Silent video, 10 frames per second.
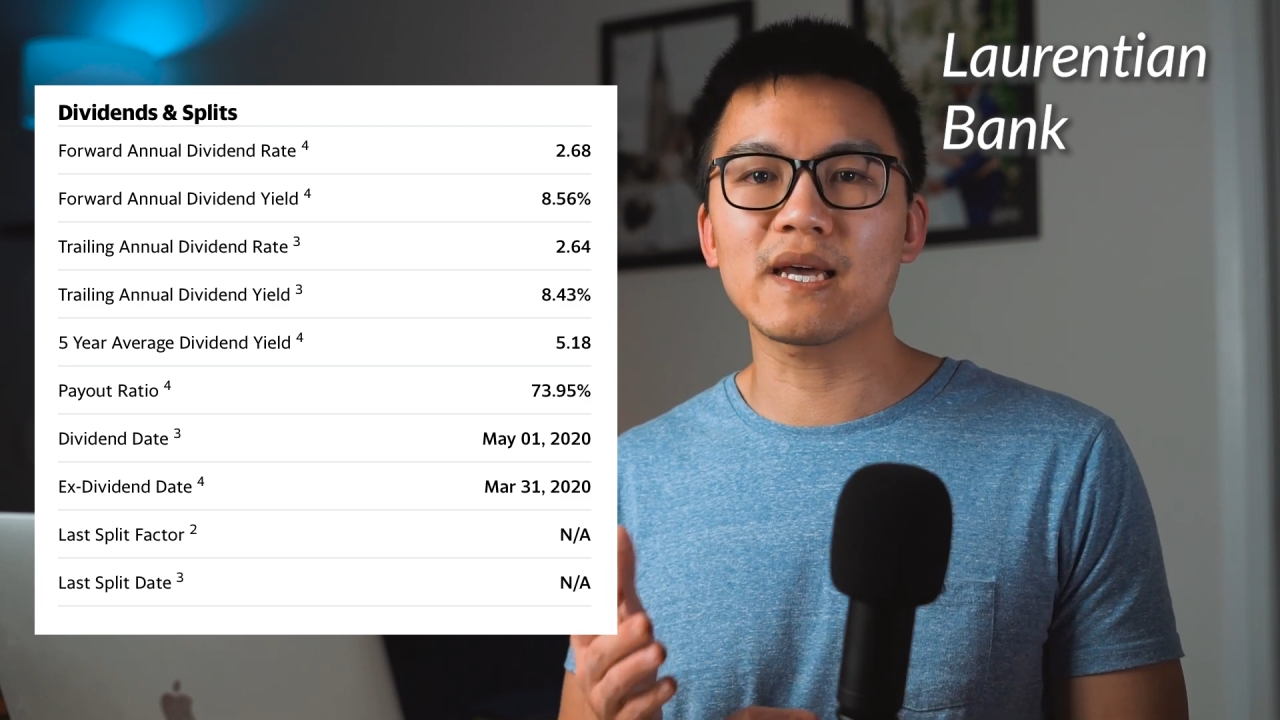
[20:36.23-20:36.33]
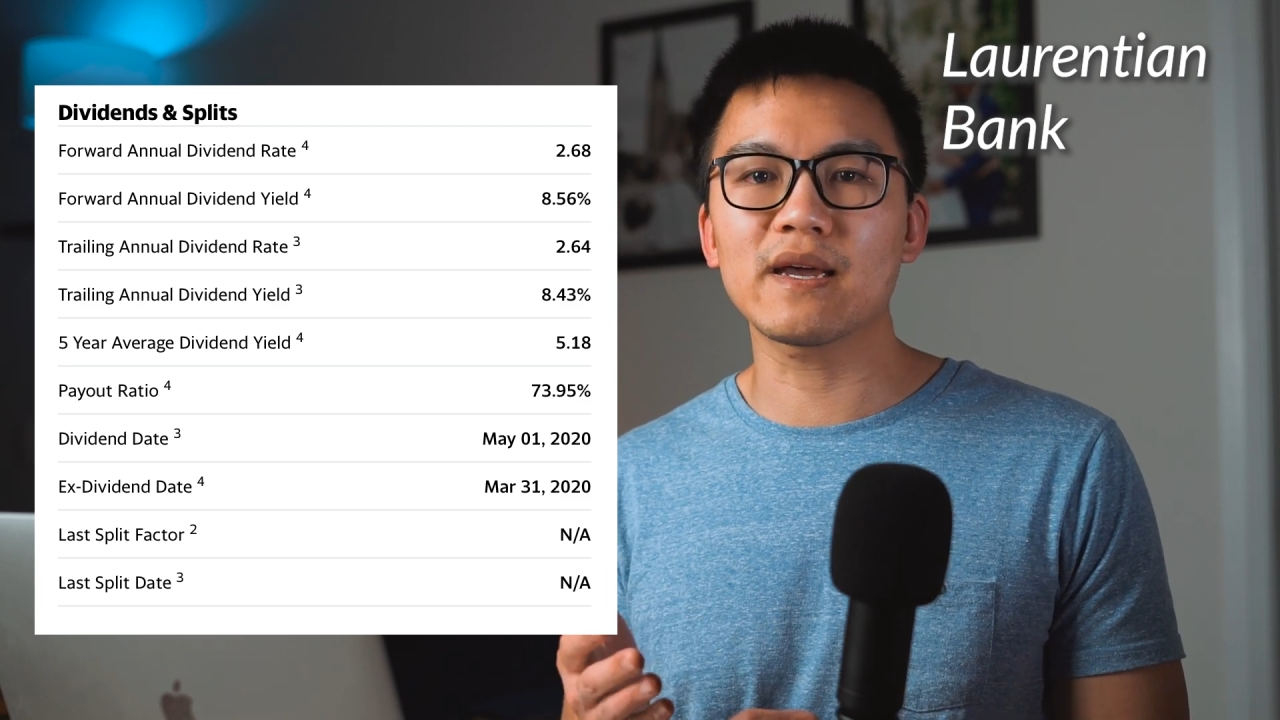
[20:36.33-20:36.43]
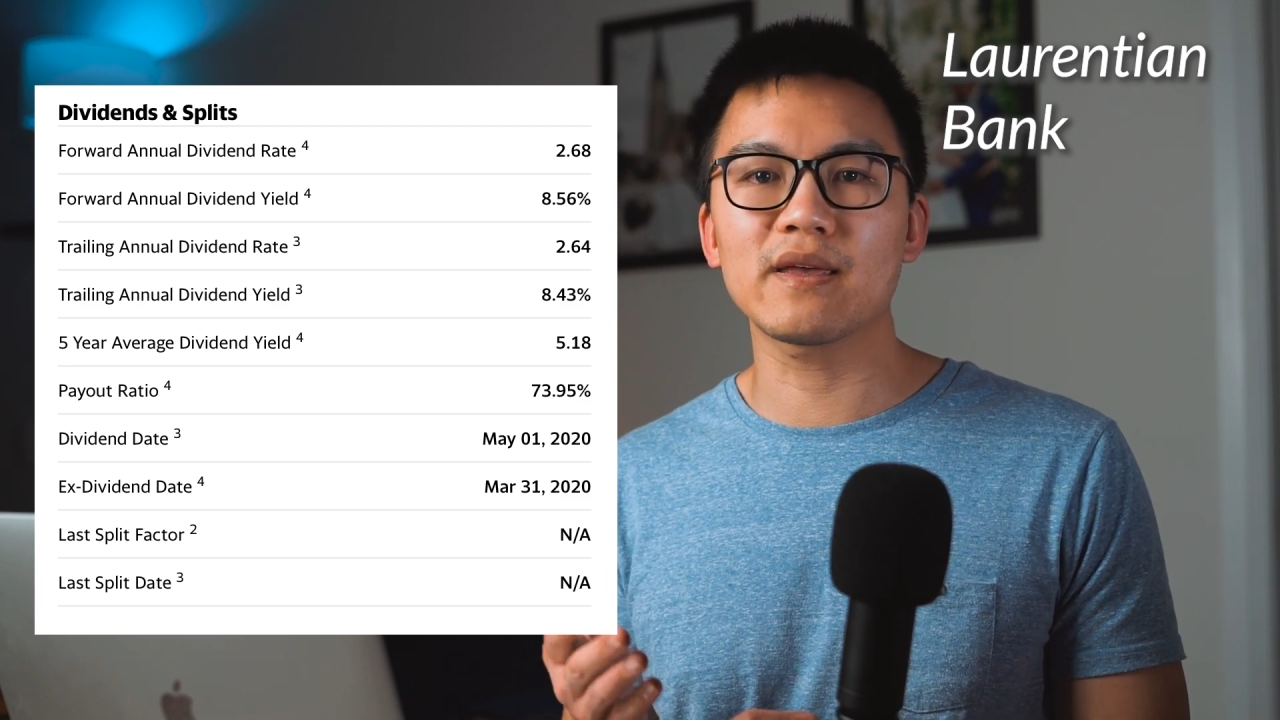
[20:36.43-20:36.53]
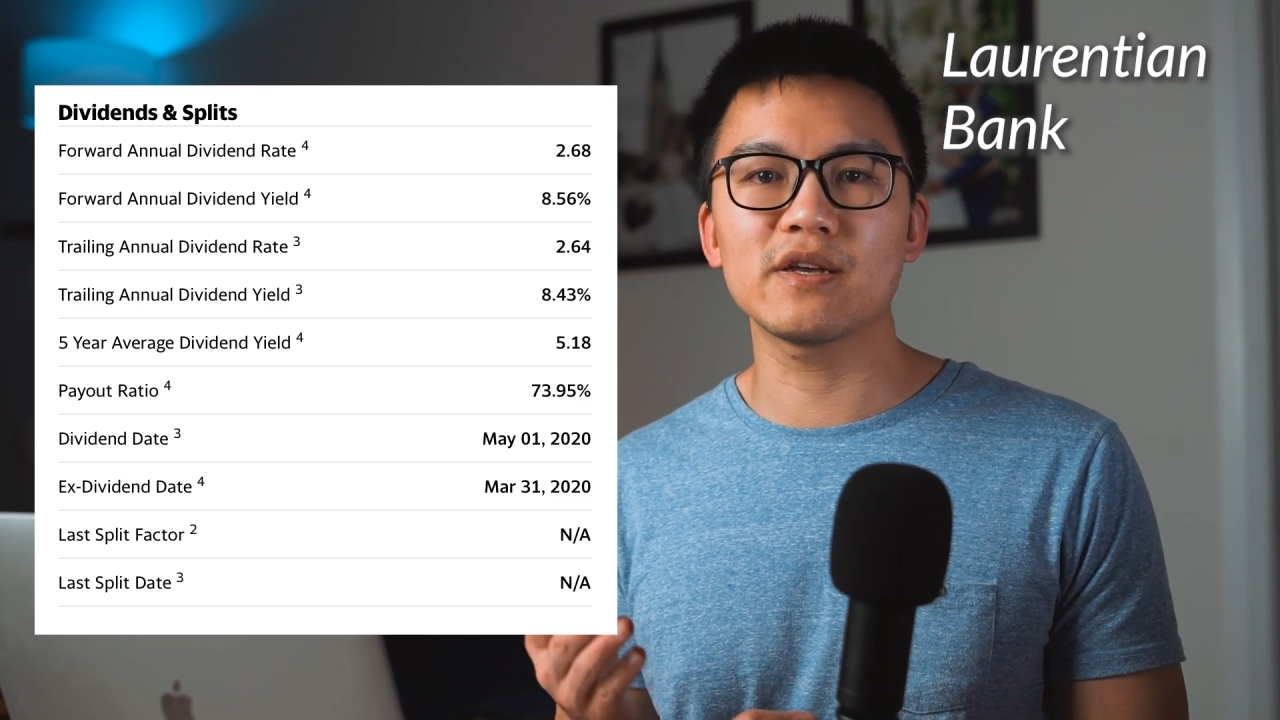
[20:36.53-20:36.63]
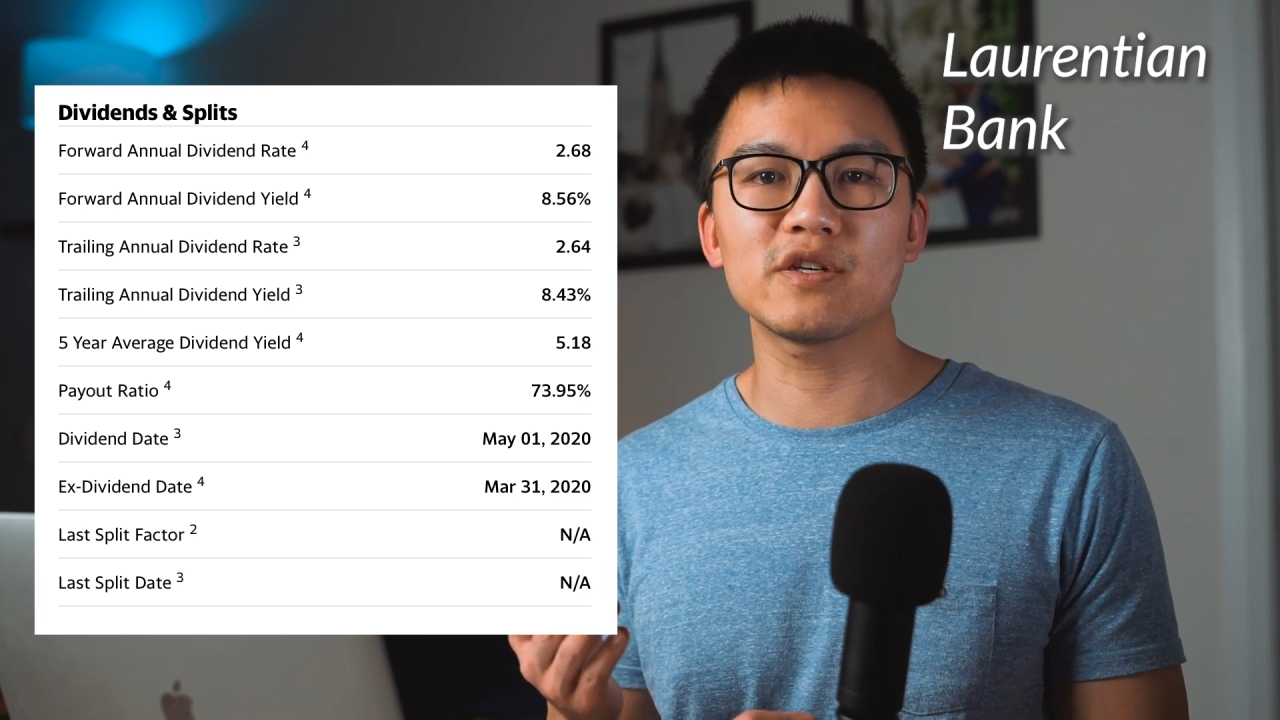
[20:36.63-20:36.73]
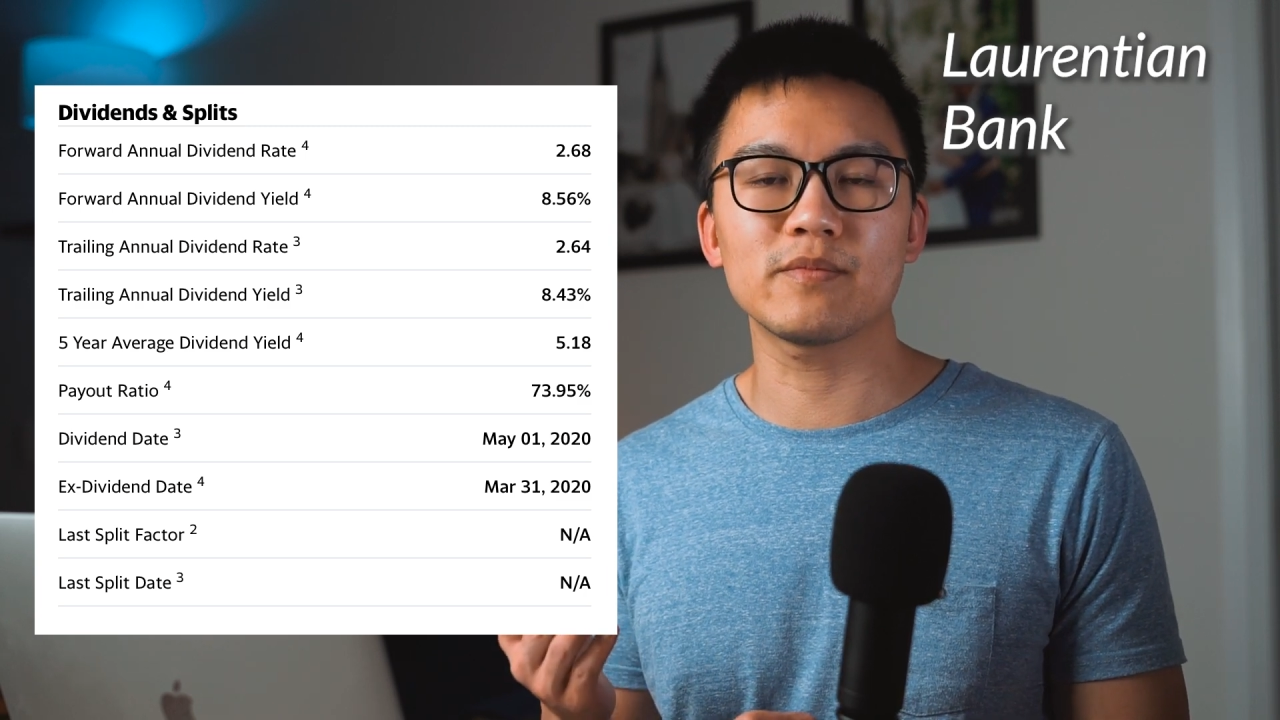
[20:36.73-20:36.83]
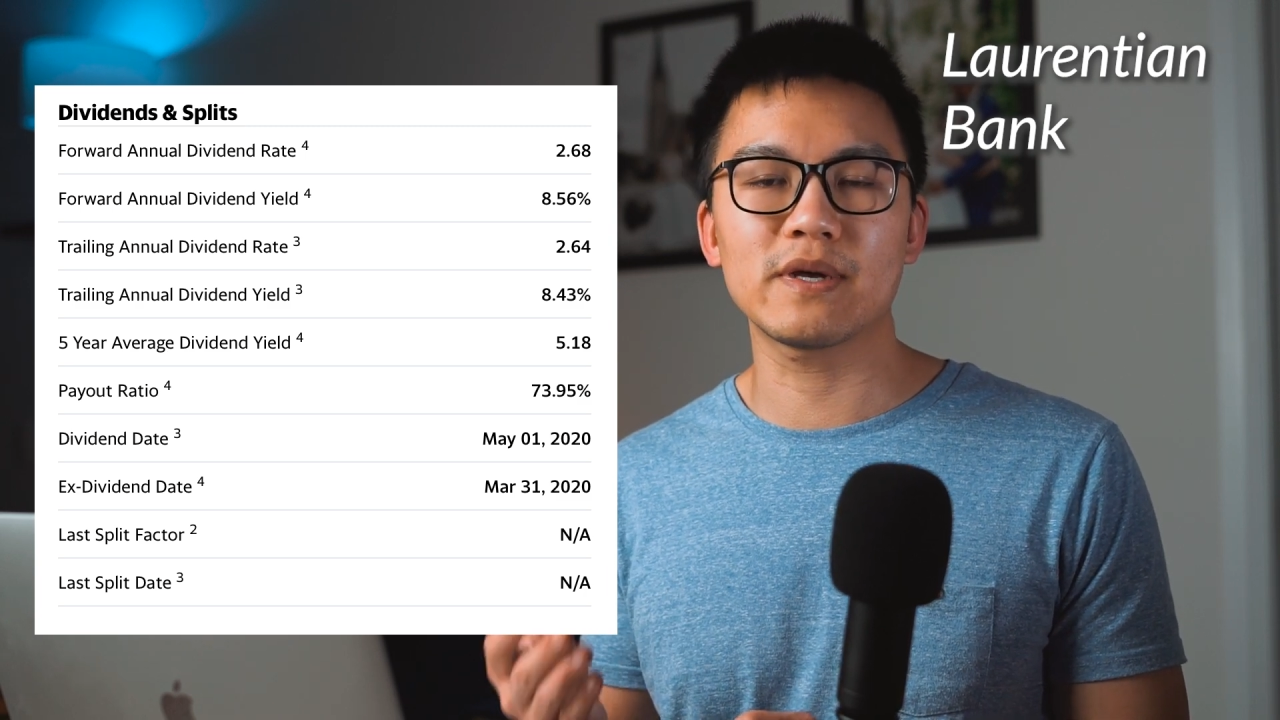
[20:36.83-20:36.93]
calculation